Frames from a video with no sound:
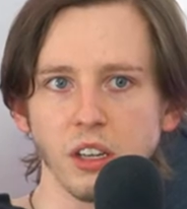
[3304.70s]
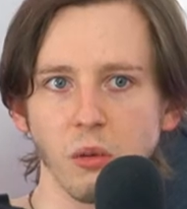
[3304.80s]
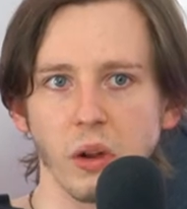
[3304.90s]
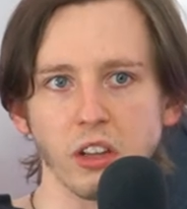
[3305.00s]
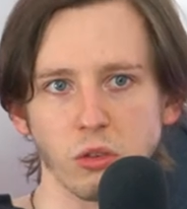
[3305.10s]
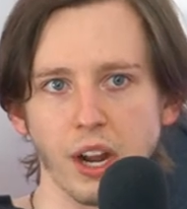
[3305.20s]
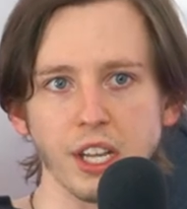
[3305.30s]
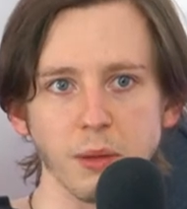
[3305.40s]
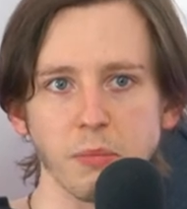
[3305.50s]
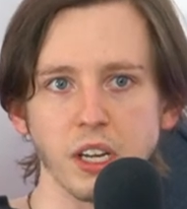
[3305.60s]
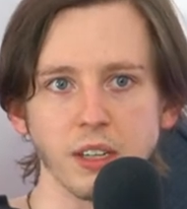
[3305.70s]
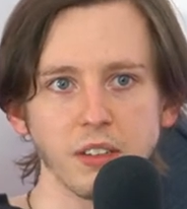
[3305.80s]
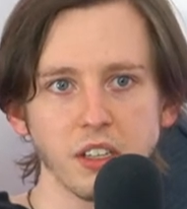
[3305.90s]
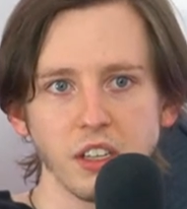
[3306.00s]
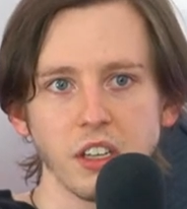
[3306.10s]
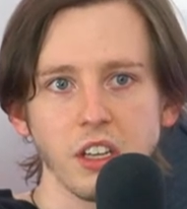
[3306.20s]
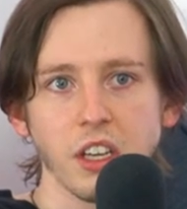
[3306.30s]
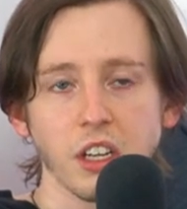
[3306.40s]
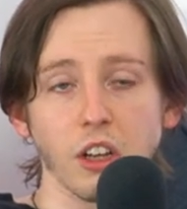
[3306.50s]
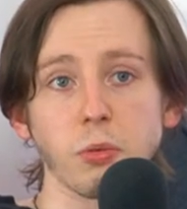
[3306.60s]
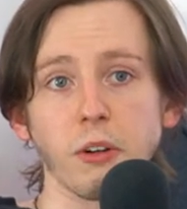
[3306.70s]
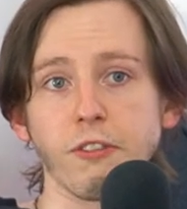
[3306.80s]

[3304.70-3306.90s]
when it's ready. But because we're